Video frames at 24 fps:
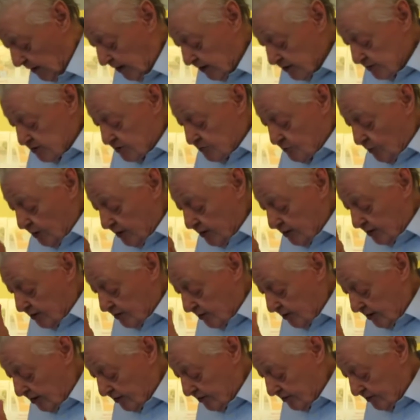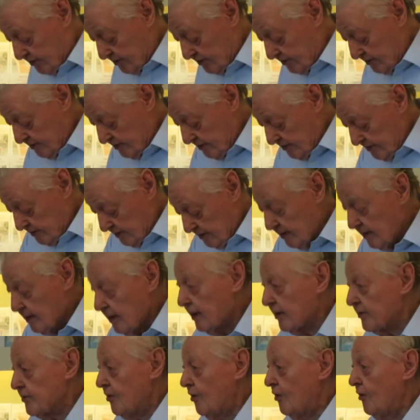Past 1 o'clock
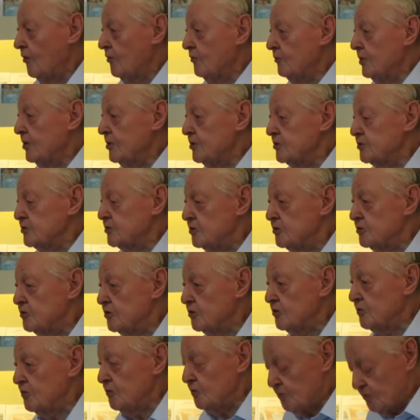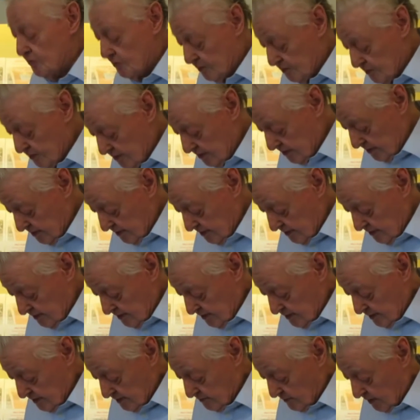and almost 2,
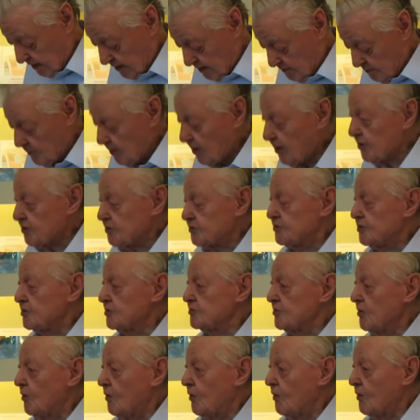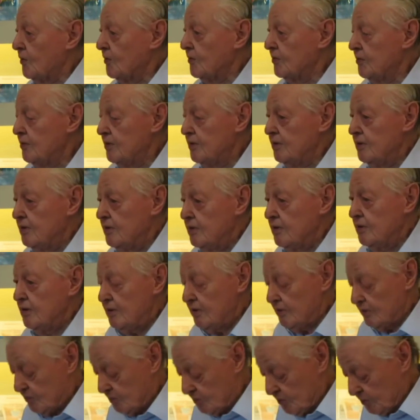my masters all,
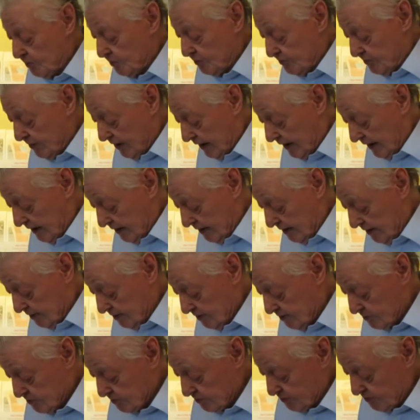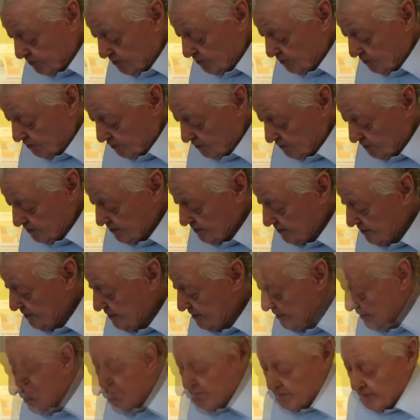good day to you.
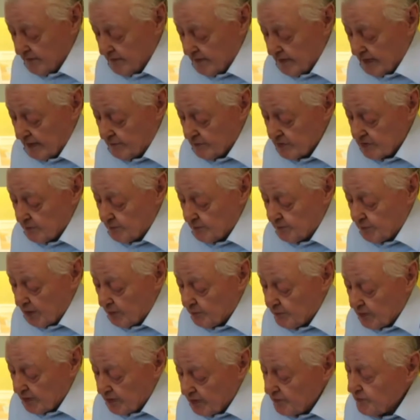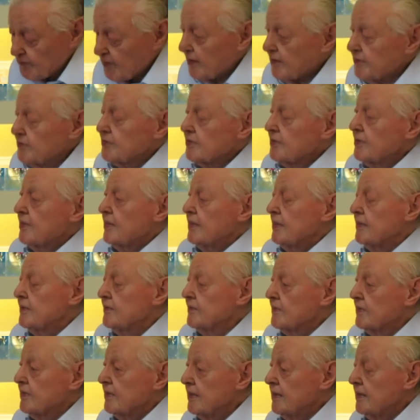There was a popular writer
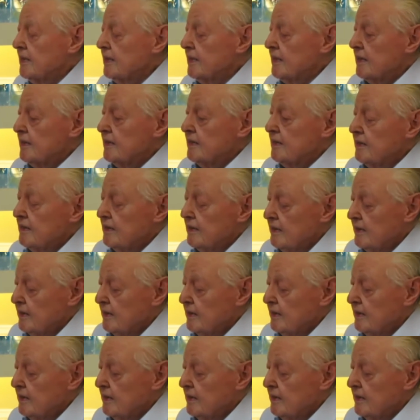in the